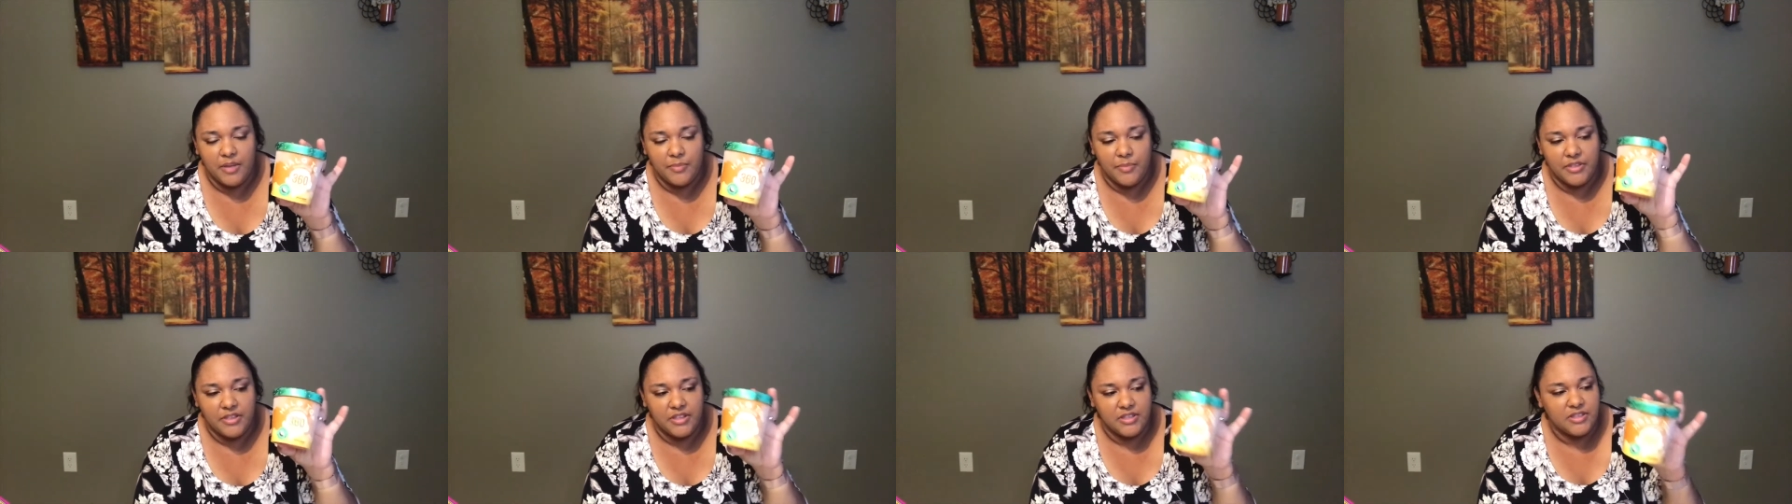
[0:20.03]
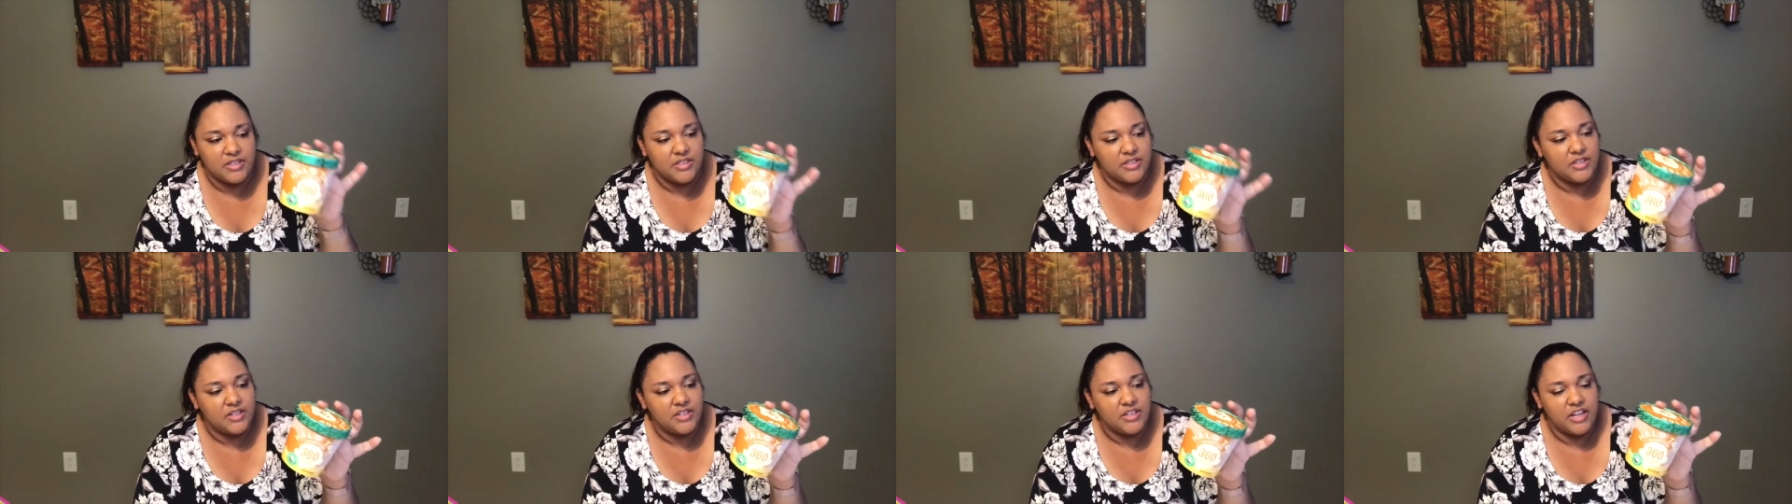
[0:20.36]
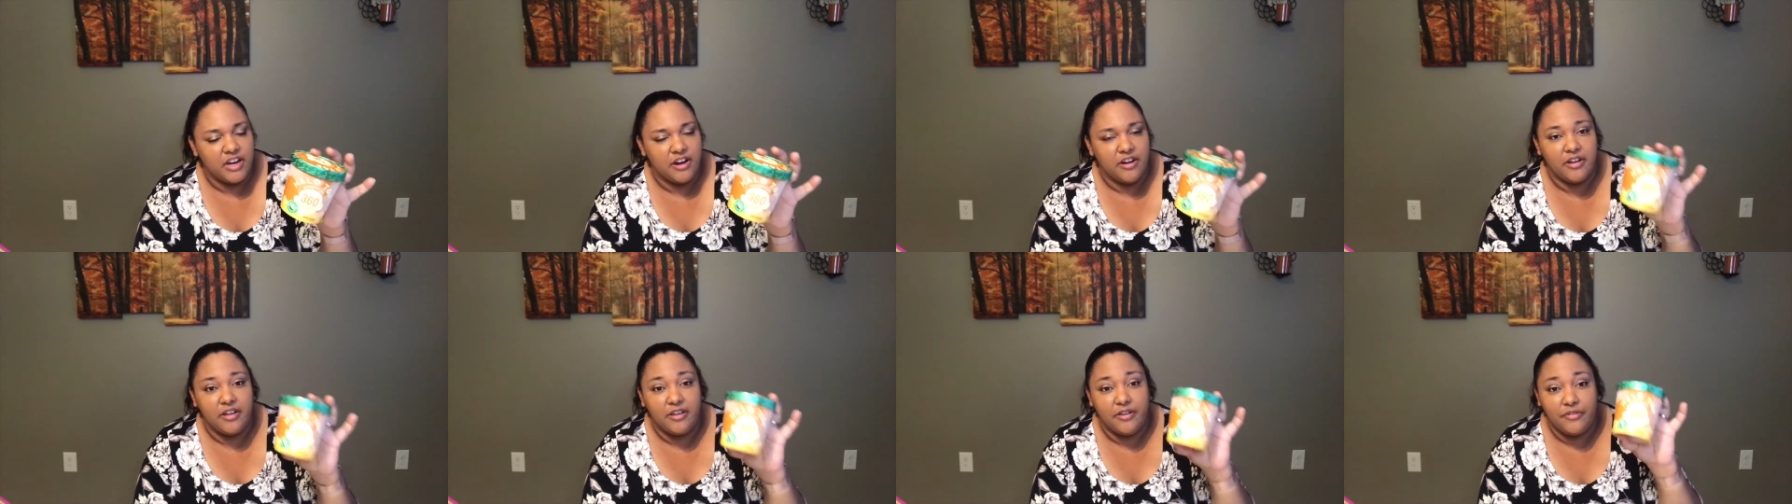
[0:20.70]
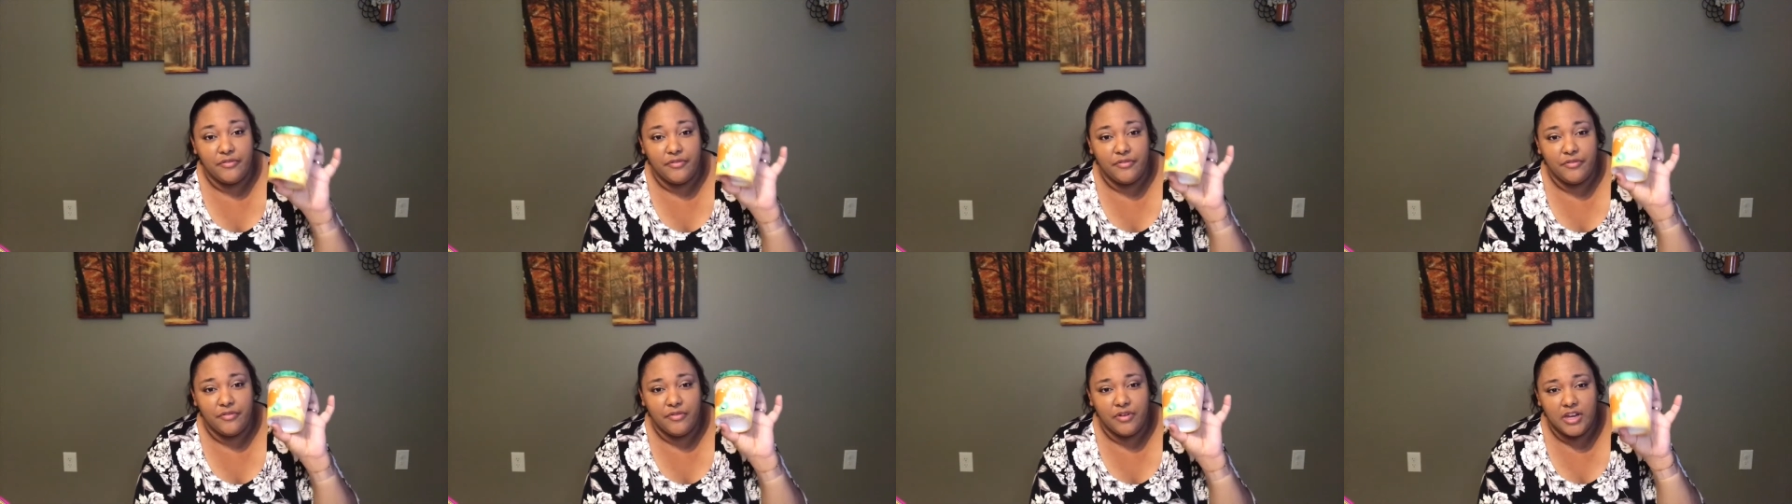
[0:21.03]
but this is the
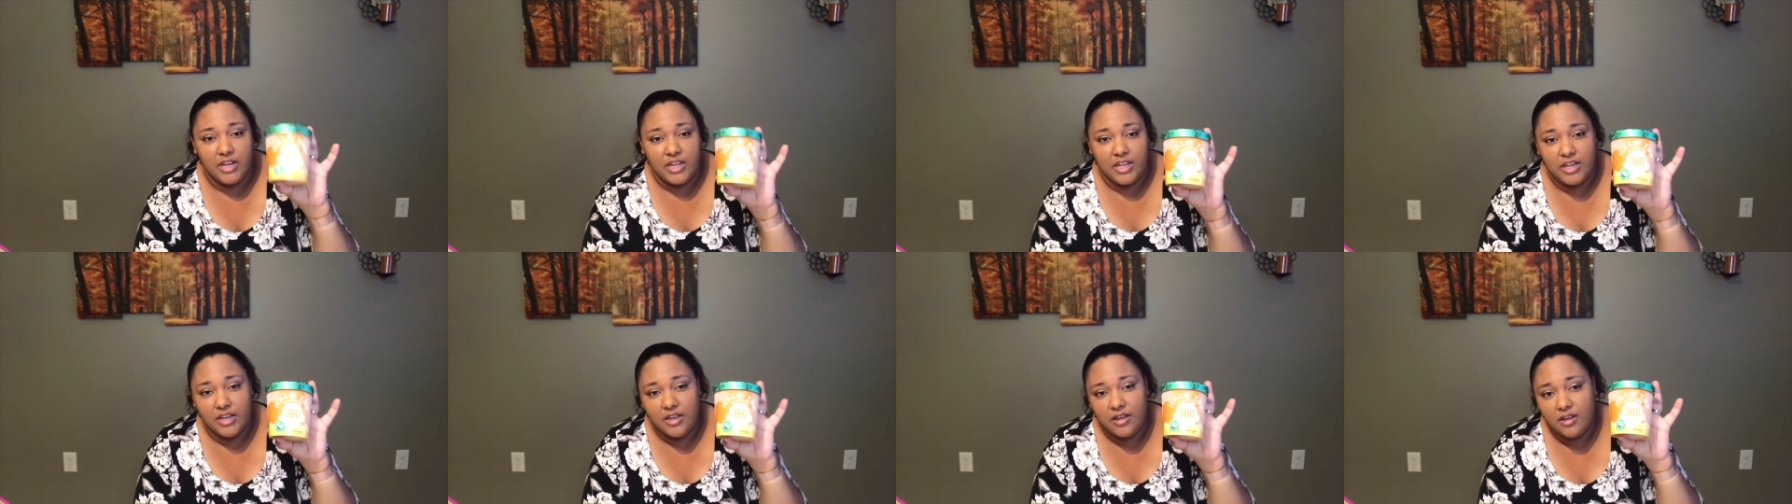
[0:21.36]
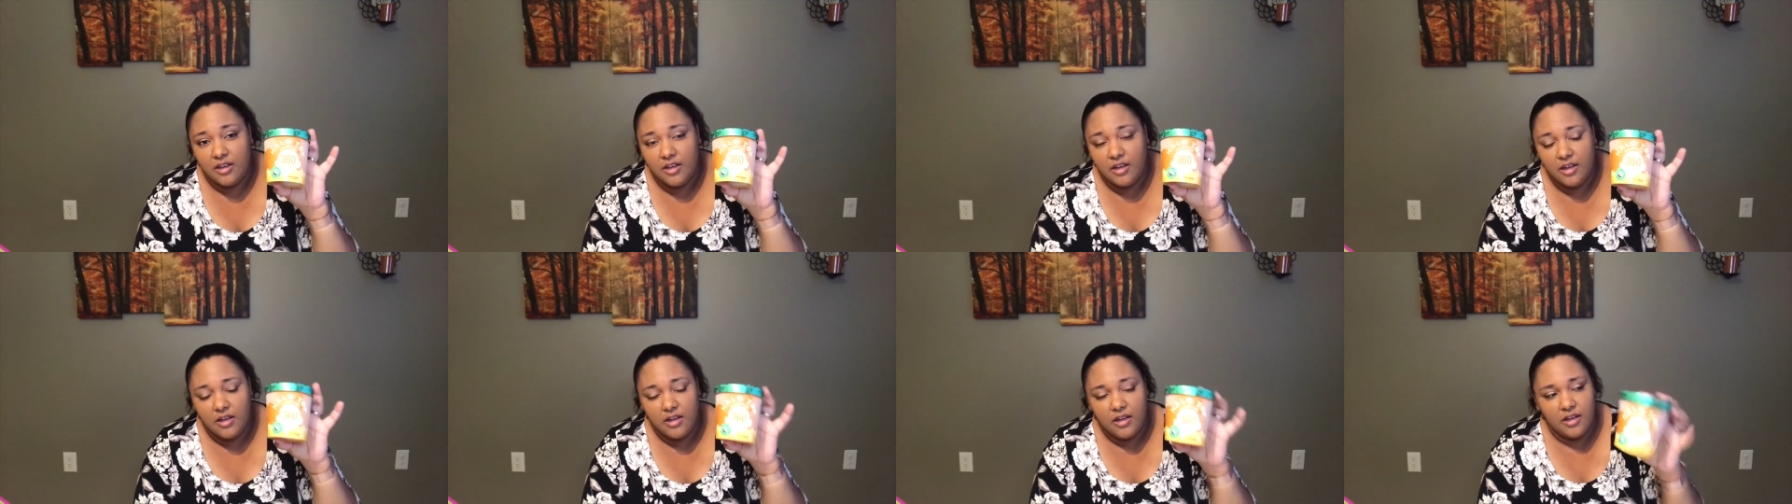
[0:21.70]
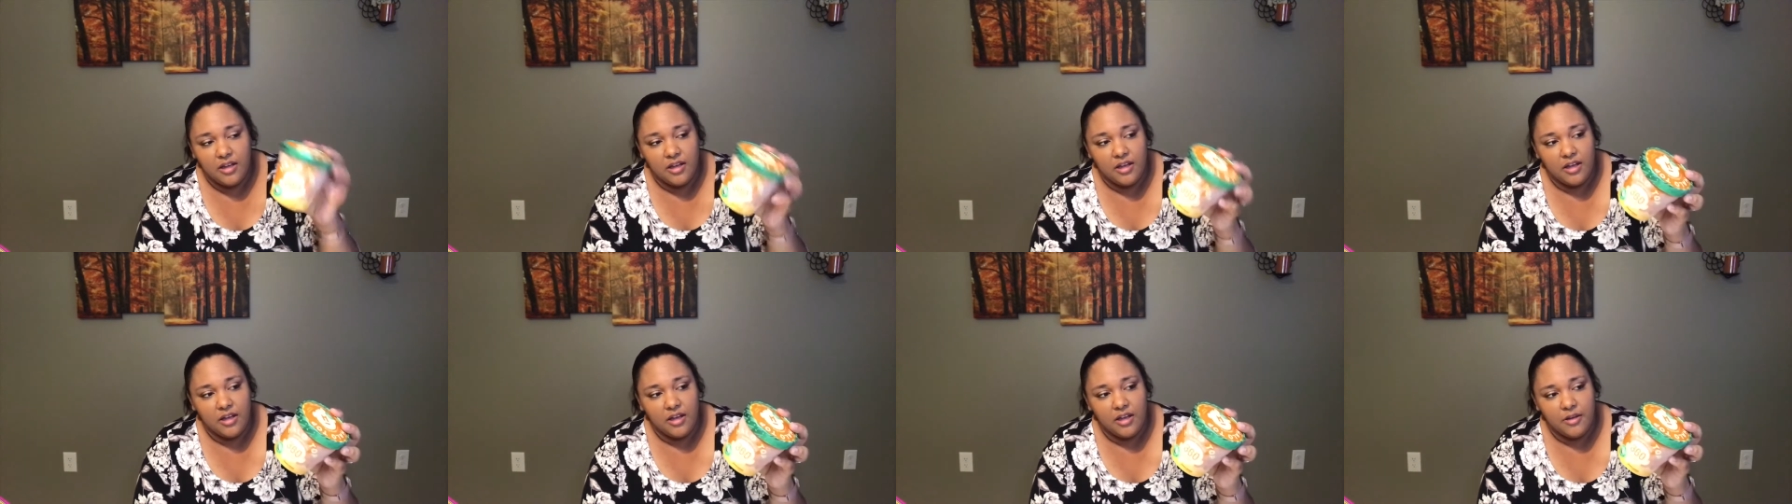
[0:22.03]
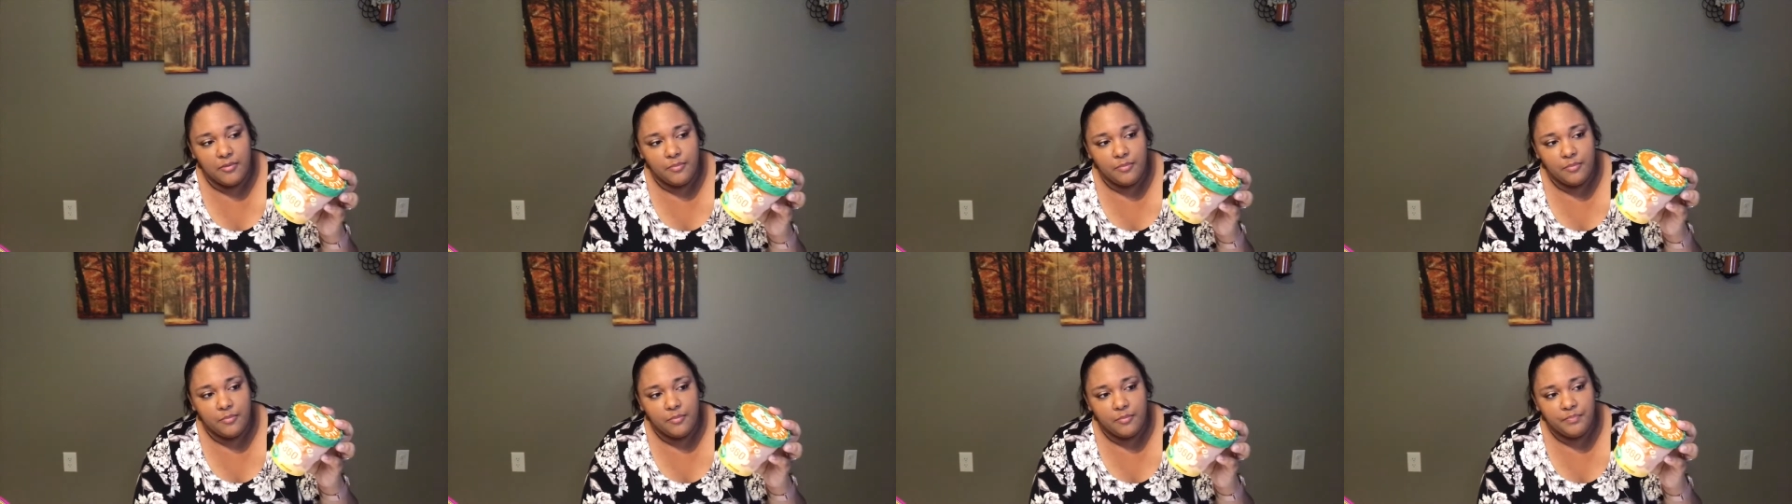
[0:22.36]
dairy-free
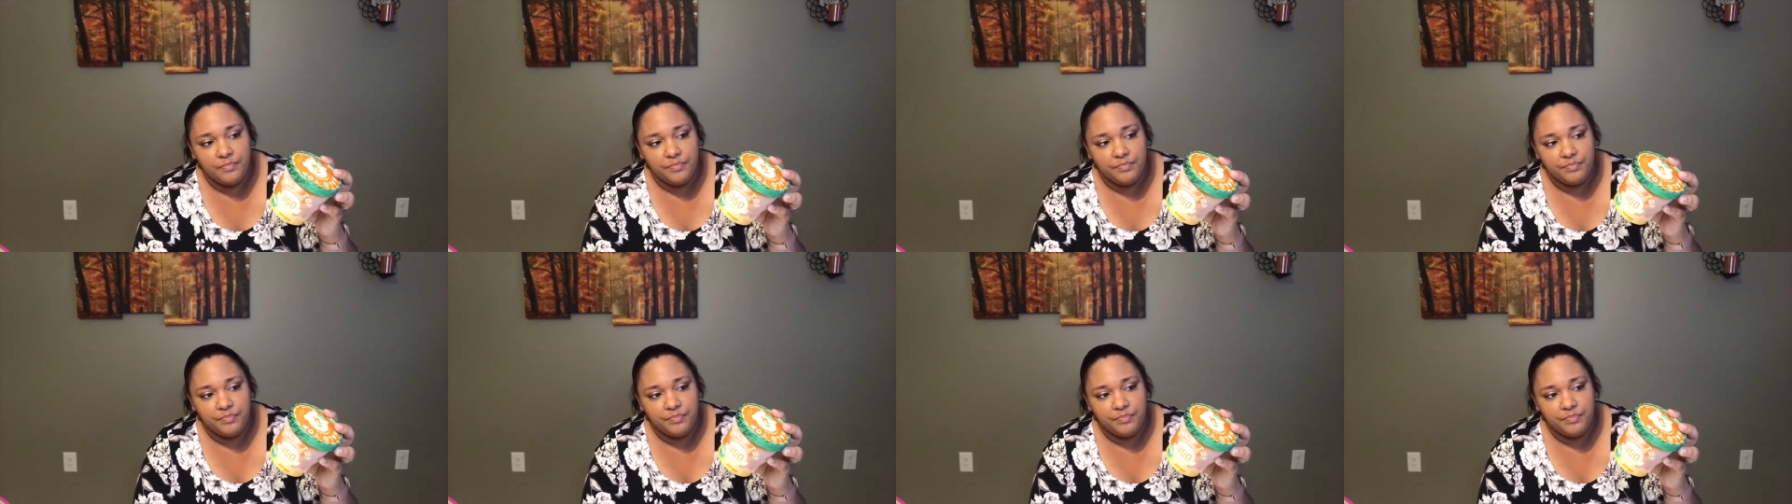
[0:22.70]
um,